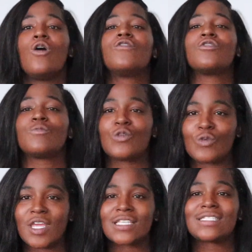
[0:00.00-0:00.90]
over the
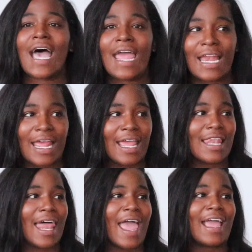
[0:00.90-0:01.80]
moon
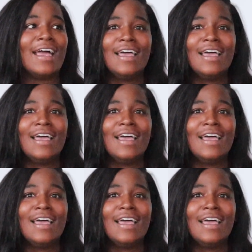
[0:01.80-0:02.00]
excited, like